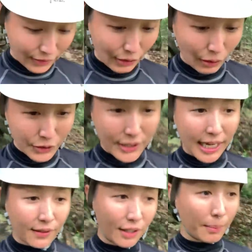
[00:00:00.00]
They're all
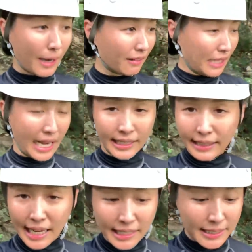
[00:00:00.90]
together about nine
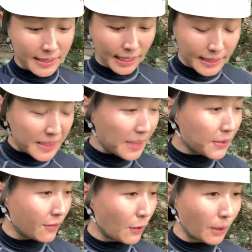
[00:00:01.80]

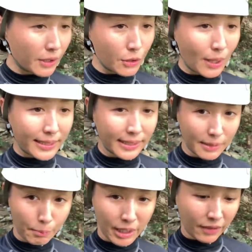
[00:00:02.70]
zips if you want to do. I did the
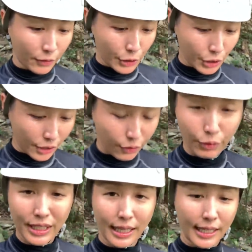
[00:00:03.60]
mini version,
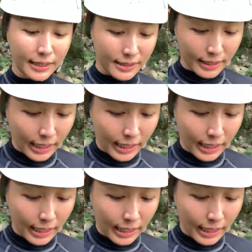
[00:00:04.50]
3 lines.